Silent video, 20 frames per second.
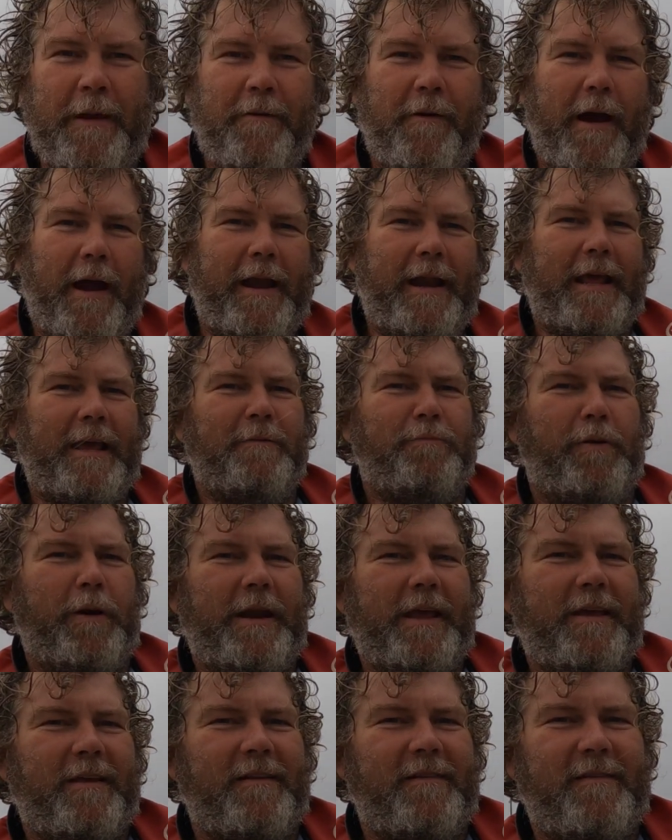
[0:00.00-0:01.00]
raining
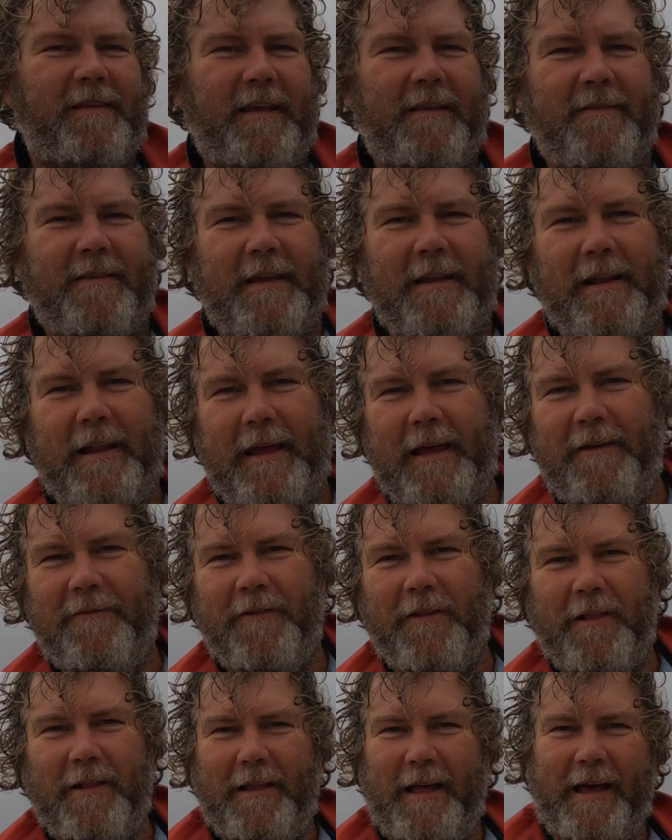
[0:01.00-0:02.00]
pretty consistently
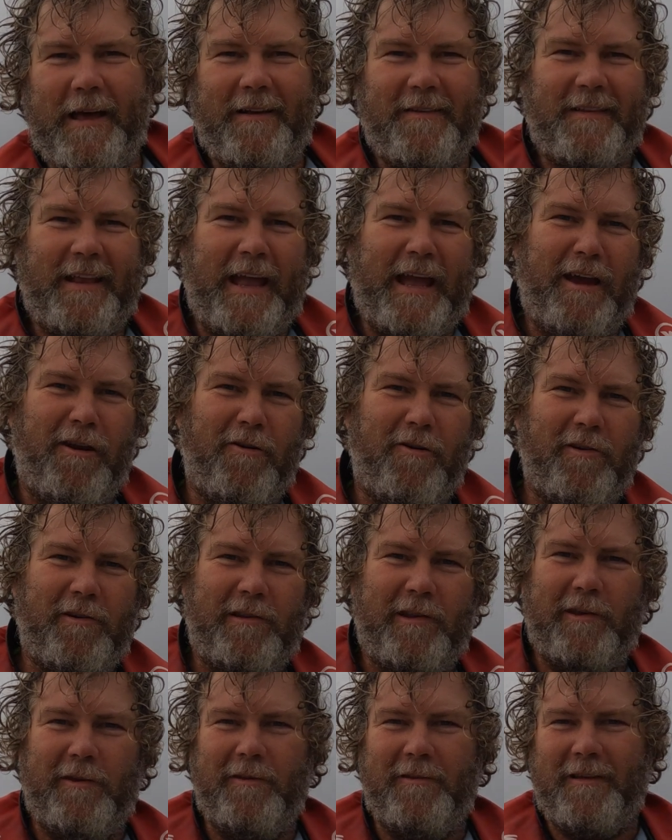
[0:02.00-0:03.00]
for the last hour or
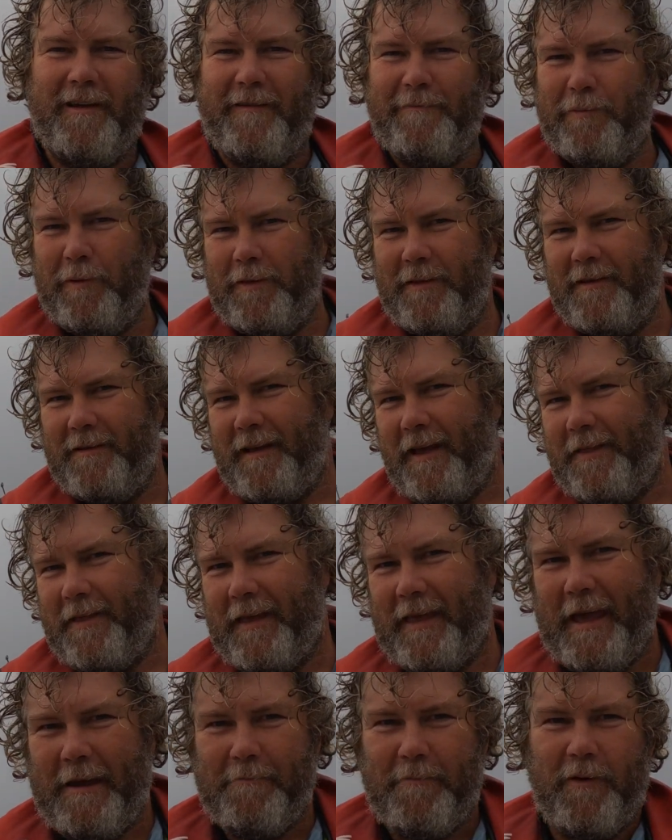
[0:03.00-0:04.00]
two, so I've put this other
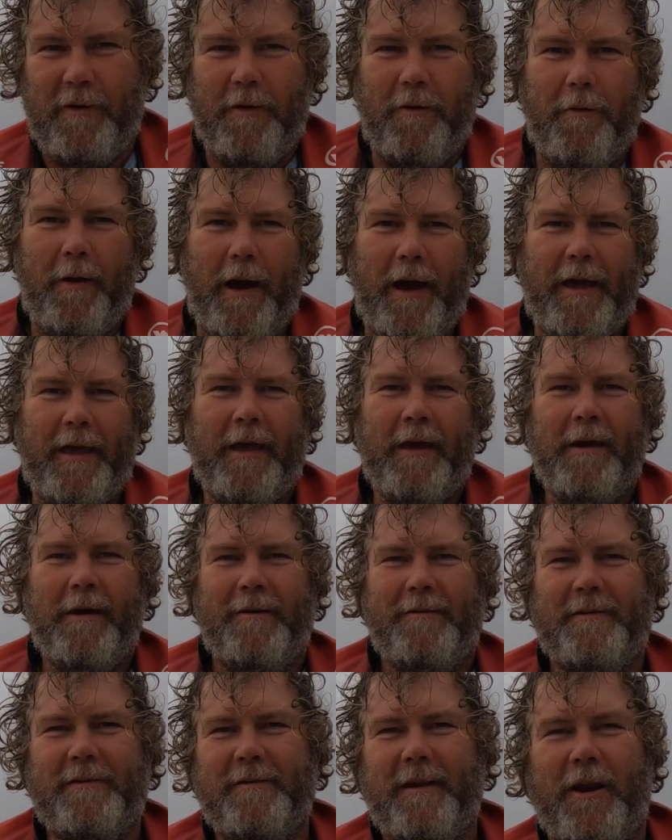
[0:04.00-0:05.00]
camera away.
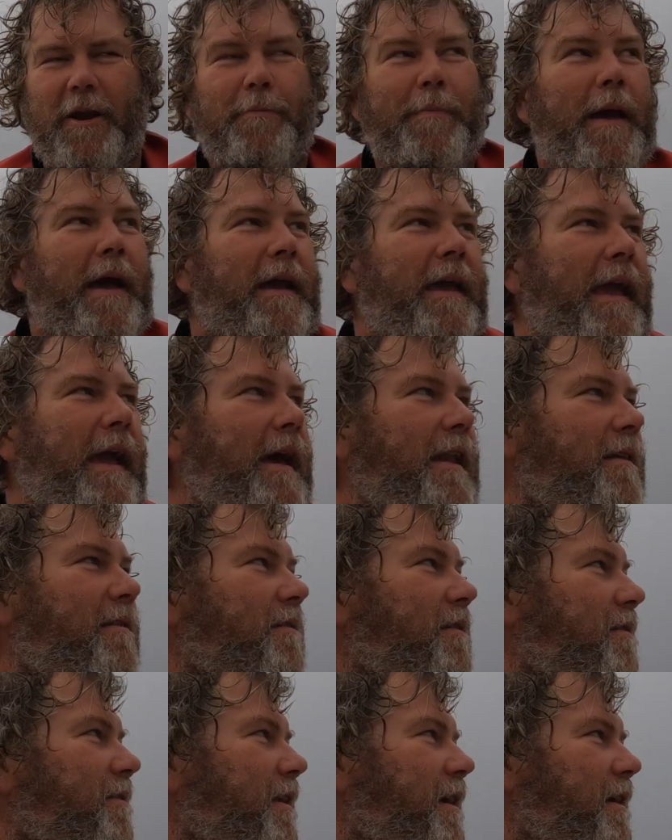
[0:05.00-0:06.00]
Just got it back out. It's
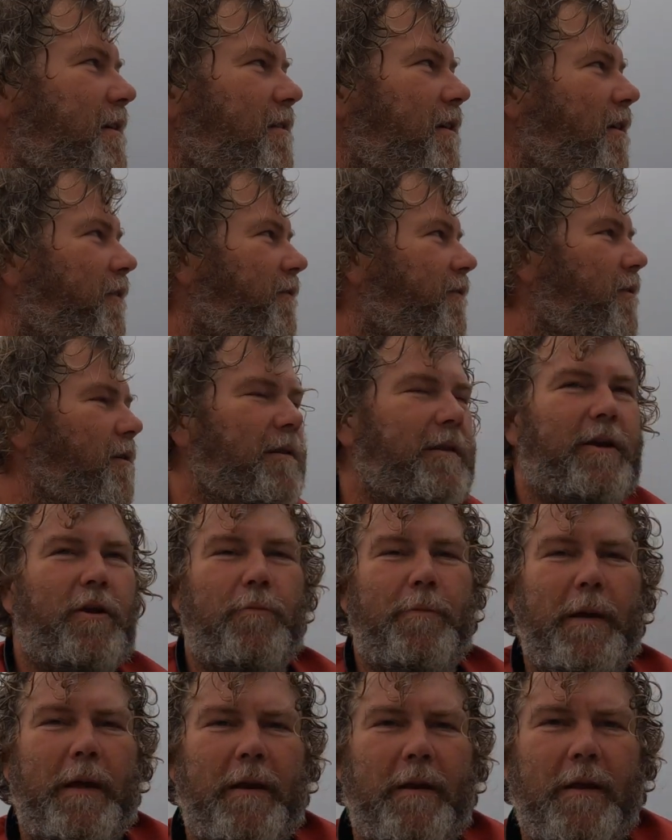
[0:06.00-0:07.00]
just eased off for a little
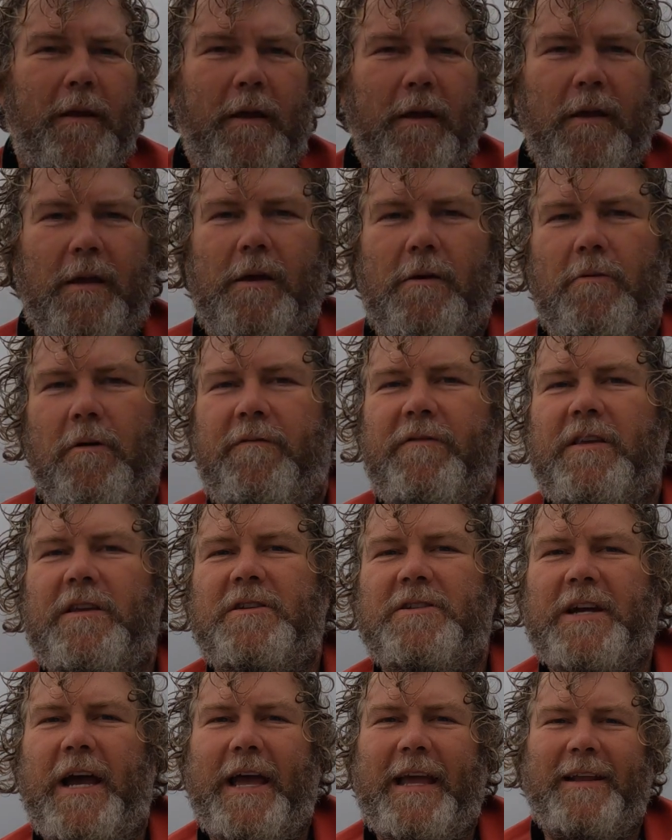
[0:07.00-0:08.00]
bit. We've
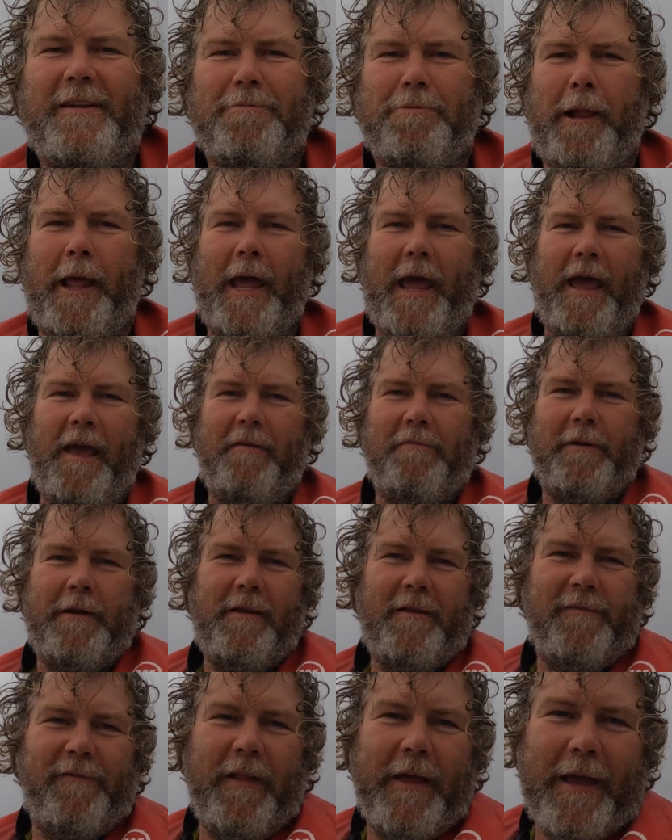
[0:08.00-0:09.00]
just changed plans. We're
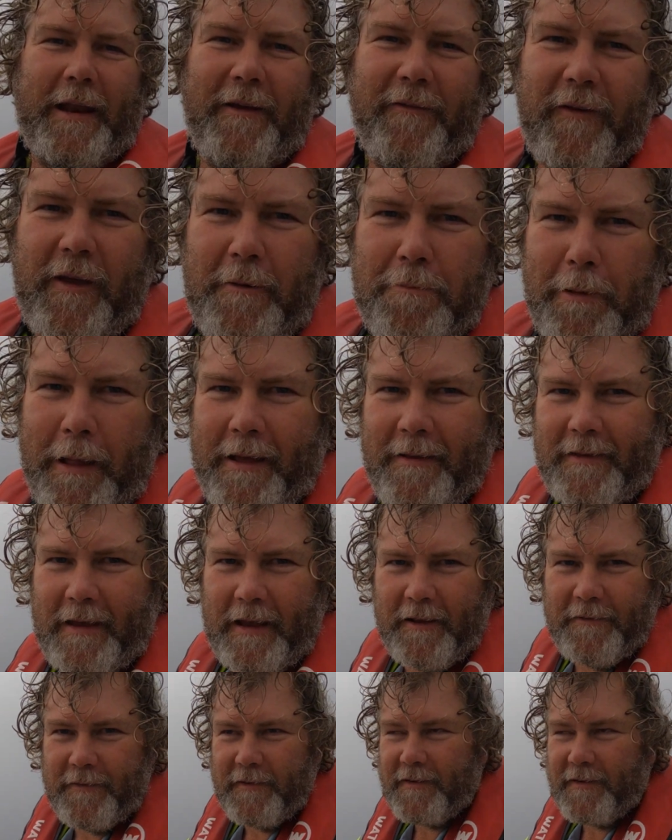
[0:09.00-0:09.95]
just flicking a few plastics for